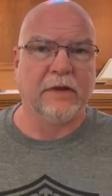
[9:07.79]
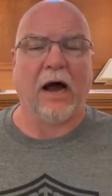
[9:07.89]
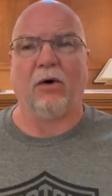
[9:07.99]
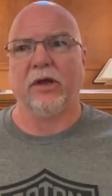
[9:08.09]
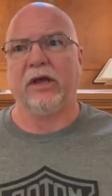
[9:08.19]

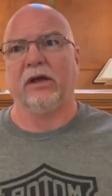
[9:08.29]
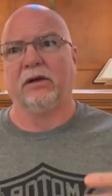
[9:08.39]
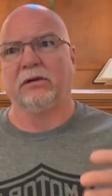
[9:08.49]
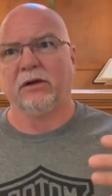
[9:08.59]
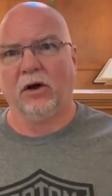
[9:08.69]
Now,
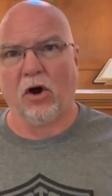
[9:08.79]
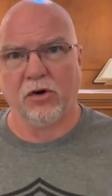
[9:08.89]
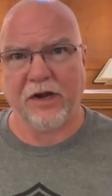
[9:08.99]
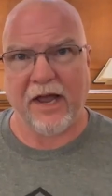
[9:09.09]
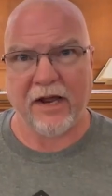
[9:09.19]
in
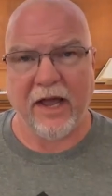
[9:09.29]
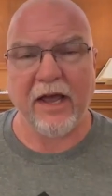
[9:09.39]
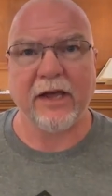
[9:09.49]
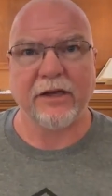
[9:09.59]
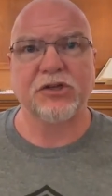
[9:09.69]
our day and
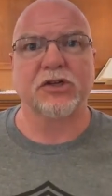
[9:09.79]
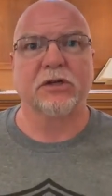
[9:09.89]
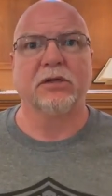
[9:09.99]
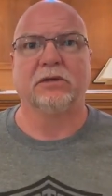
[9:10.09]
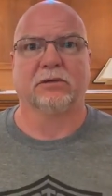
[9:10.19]
age,